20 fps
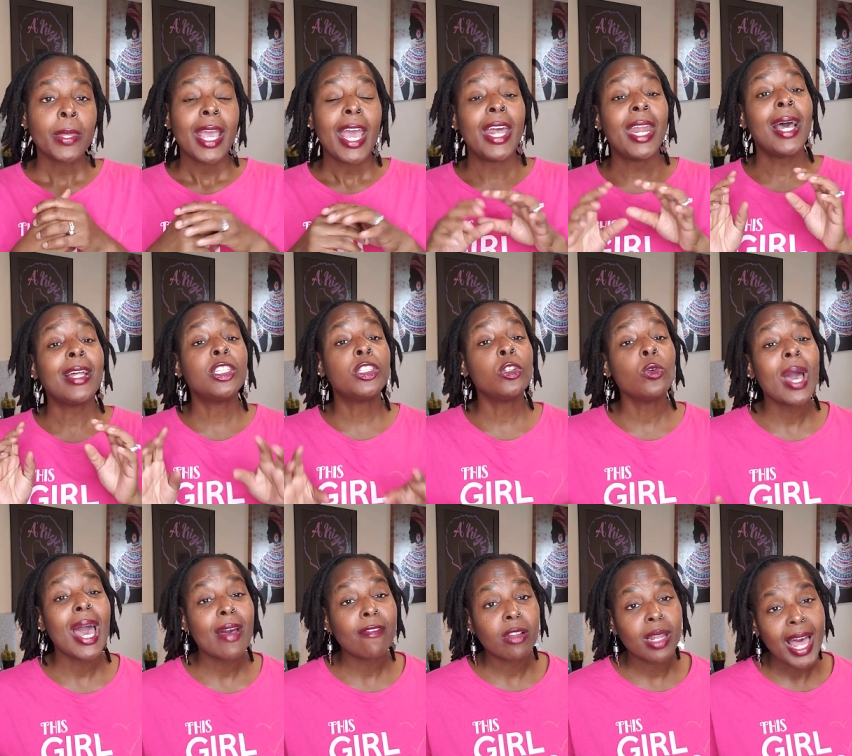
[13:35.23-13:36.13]
And I do
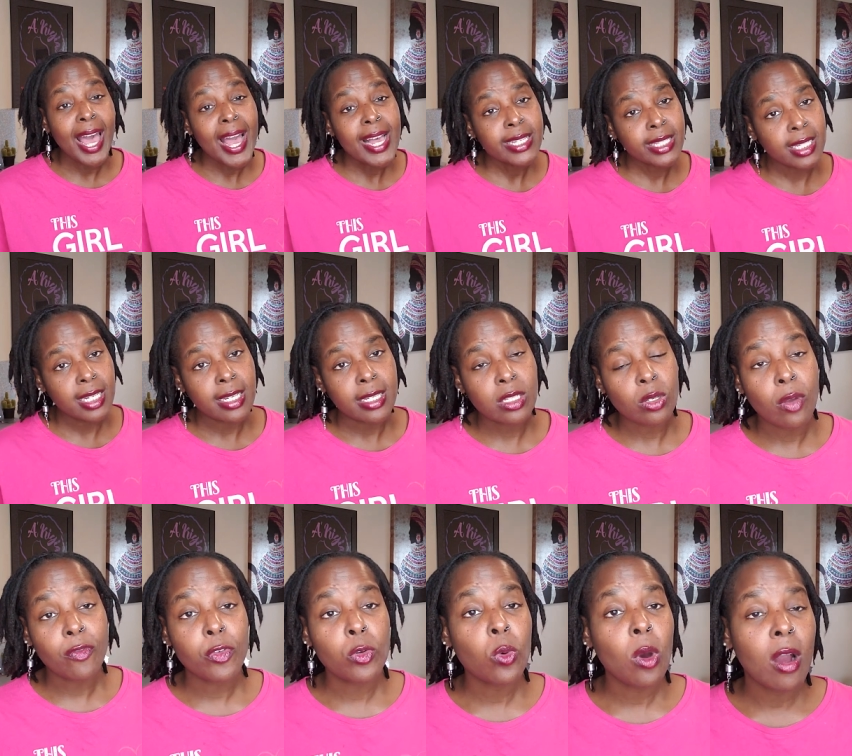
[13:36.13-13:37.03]
have classes. So
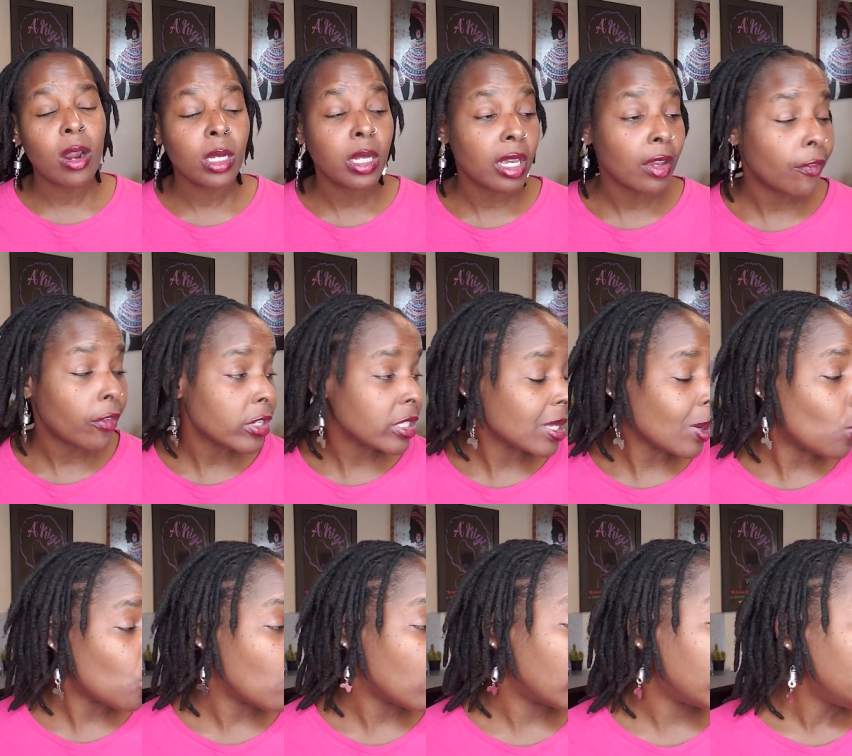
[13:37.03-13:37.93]
if you are looking for
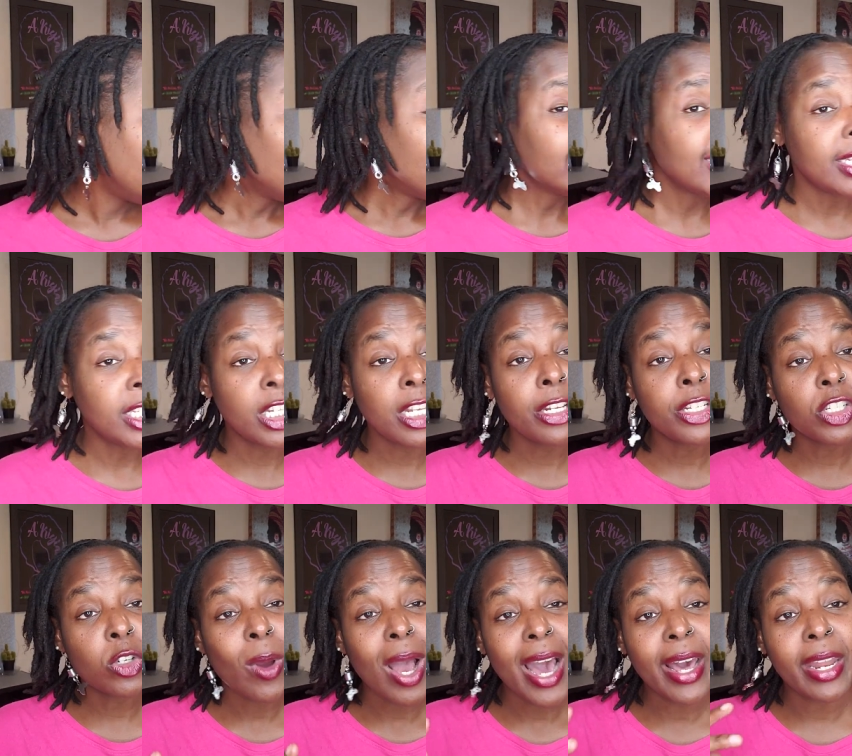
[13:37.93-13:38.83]
someone to
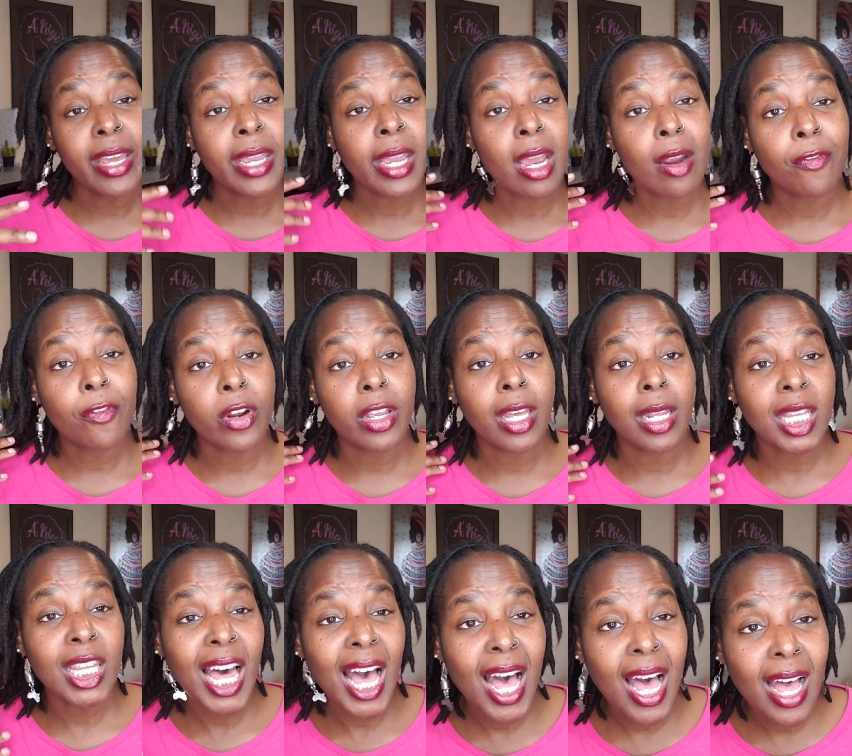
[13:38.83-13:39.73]
teach you how to care for your
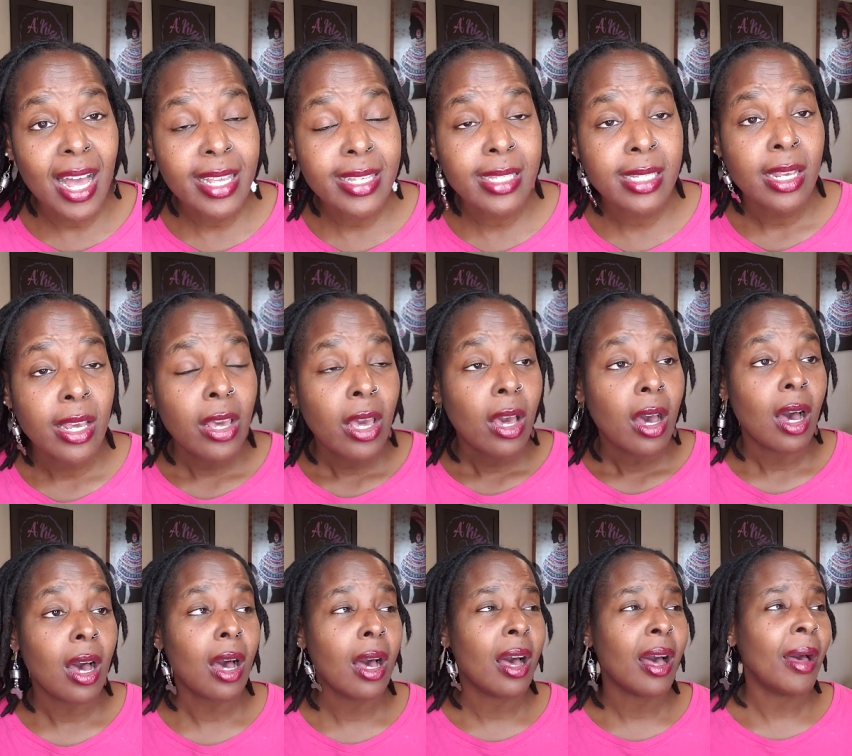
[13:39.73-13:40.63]
locks,
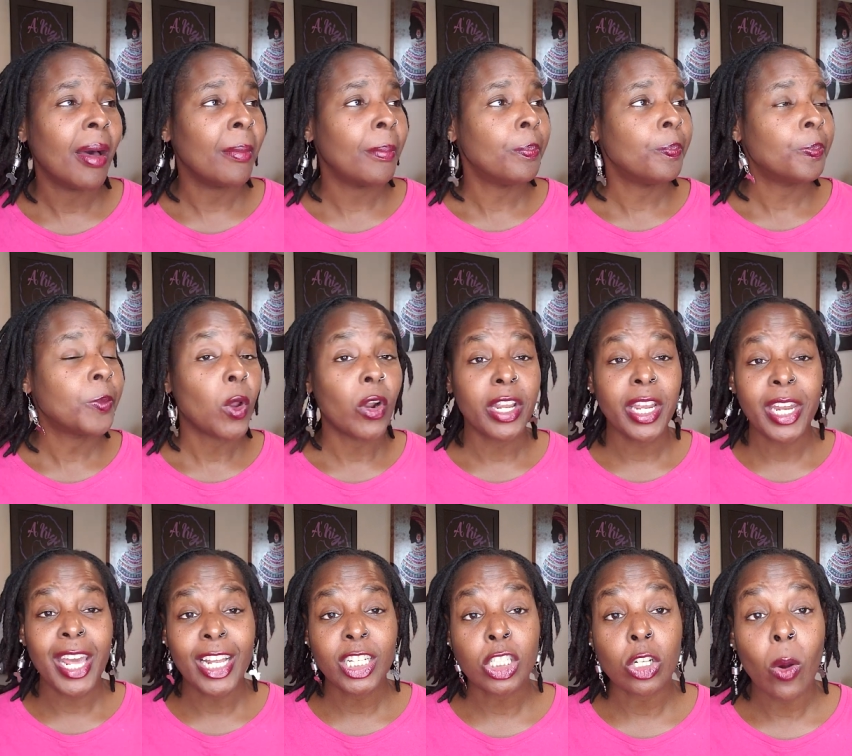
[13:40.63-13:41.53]
Um, or your
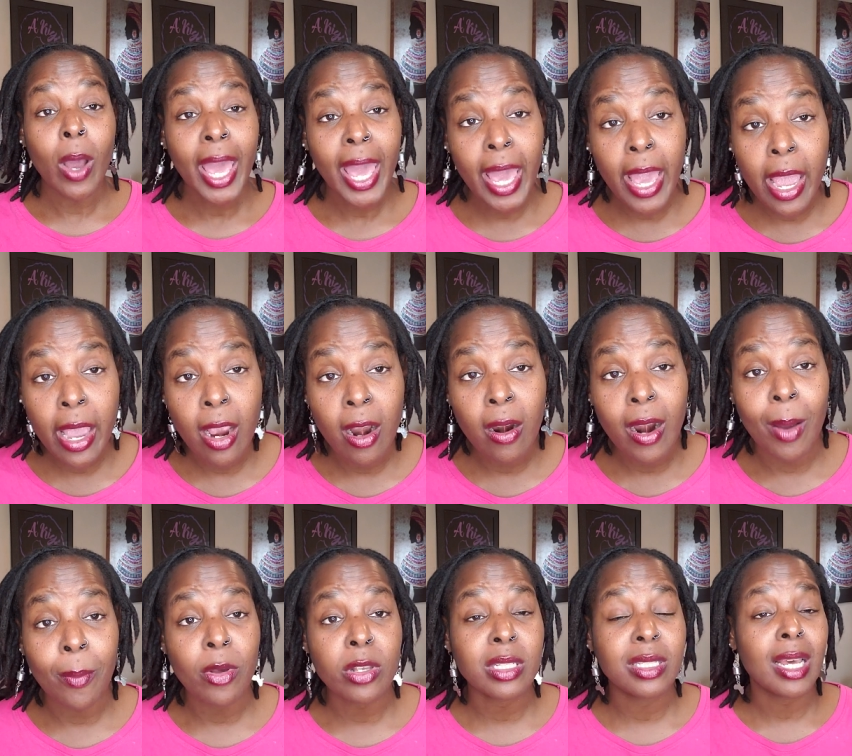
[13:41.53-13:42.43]
natural hair,
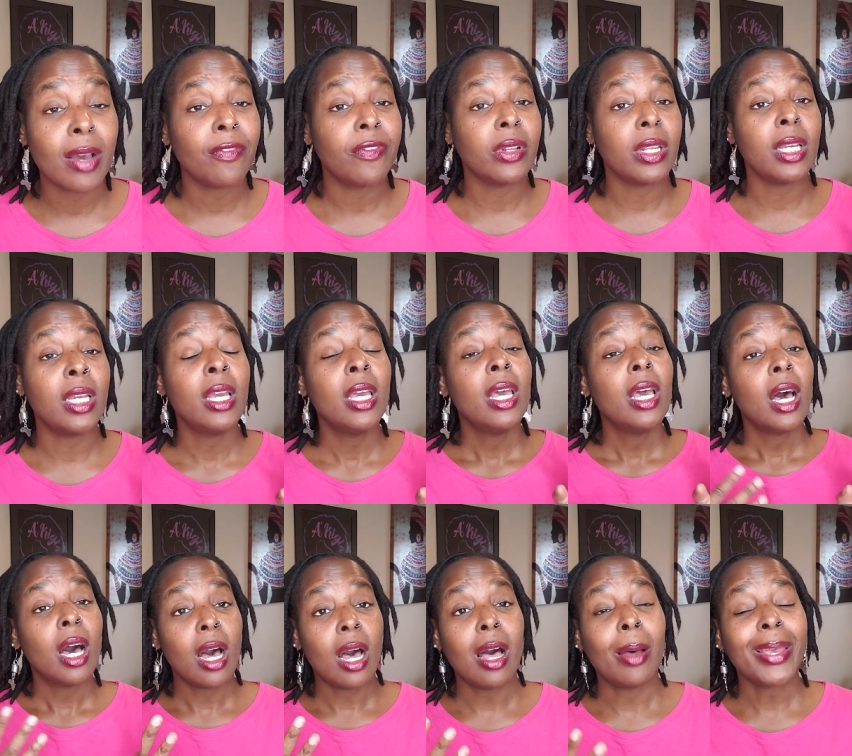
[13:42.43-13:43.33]
I most definitely
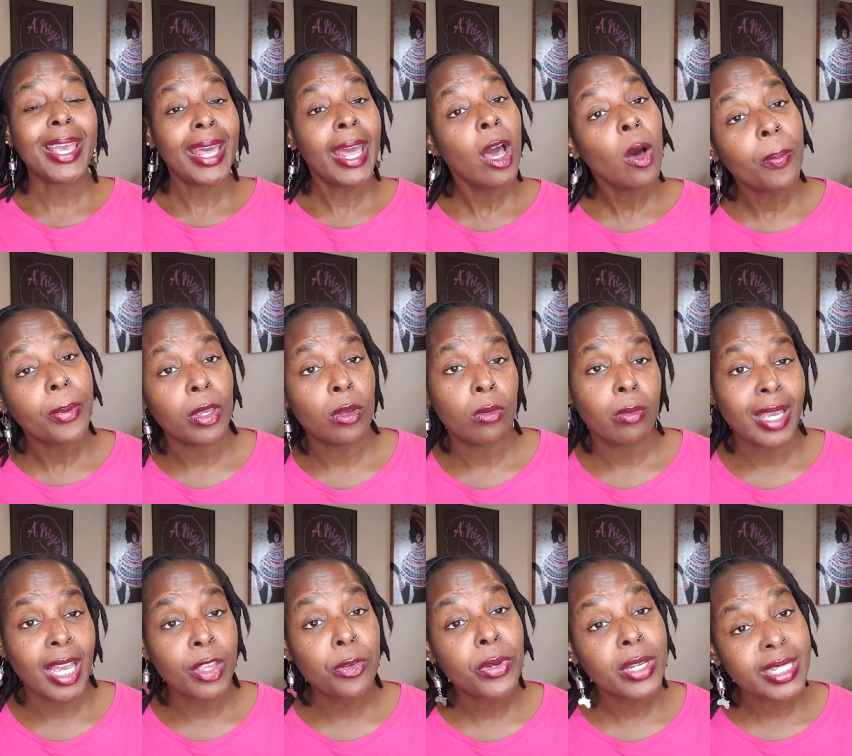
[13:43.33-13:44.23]
uh, can help you.
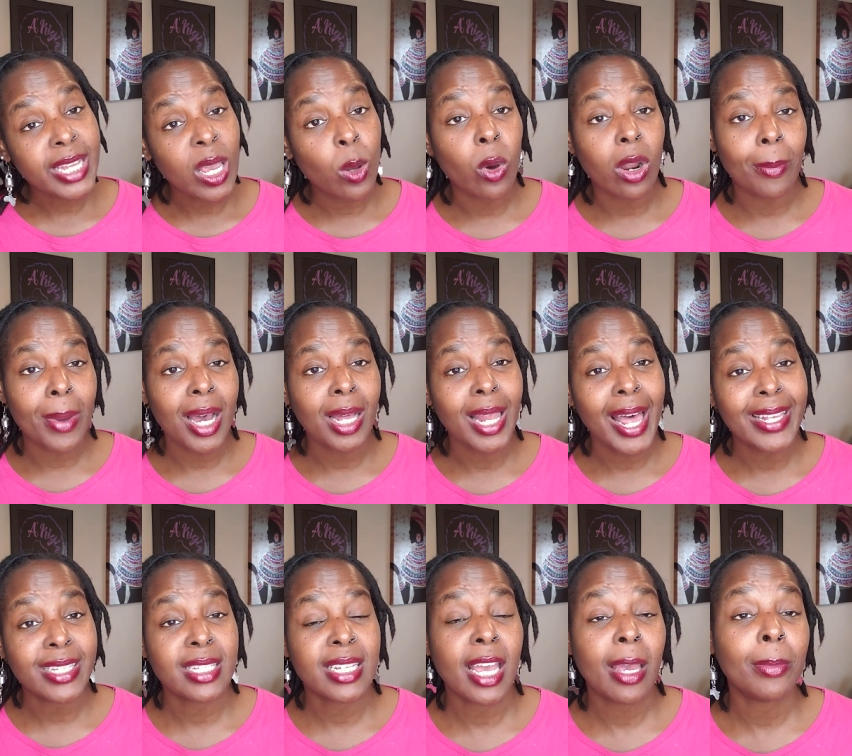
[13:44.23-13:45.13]
And you can take one of my
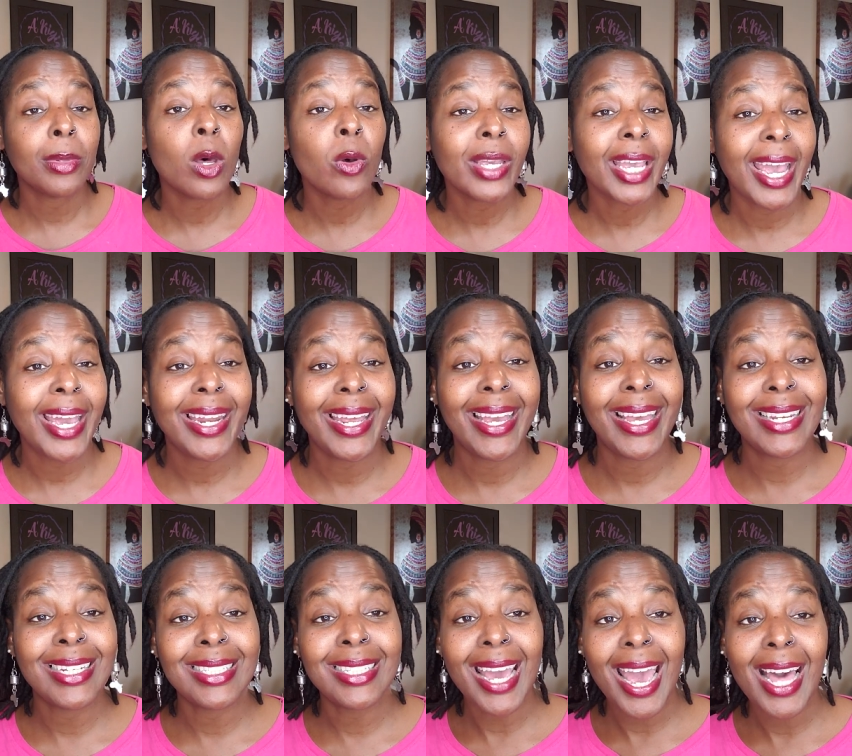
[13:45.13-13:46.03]
classes. I am located
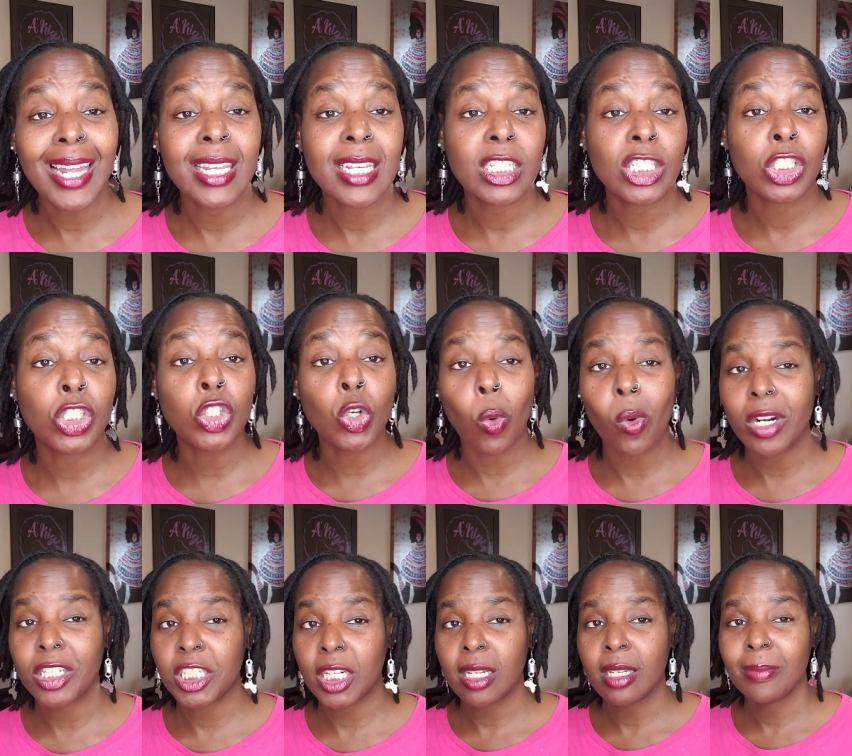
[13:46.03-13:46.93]
in Dallas,
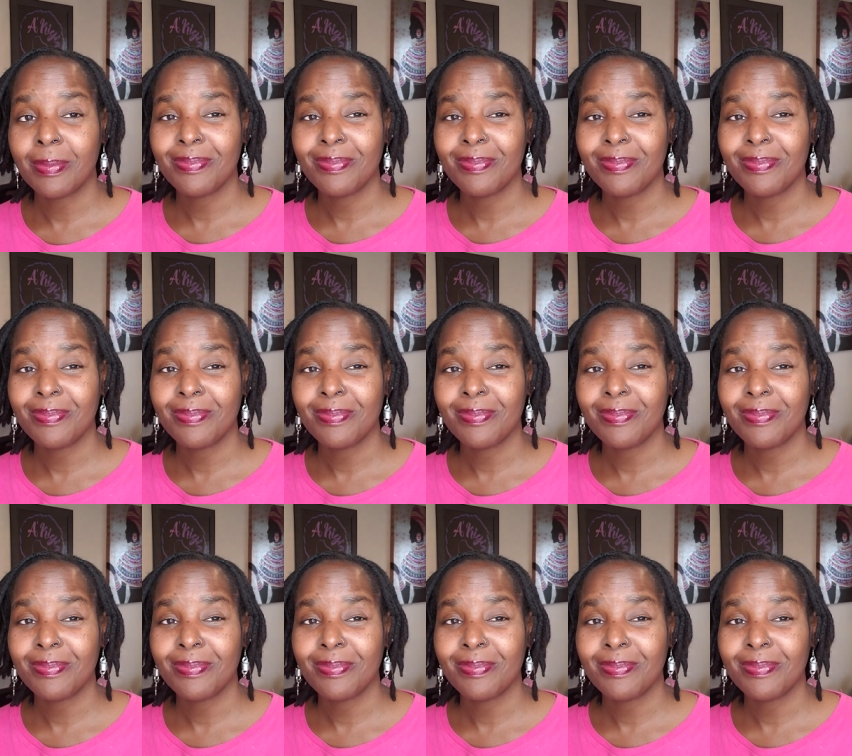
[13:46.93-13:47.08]
Georgia.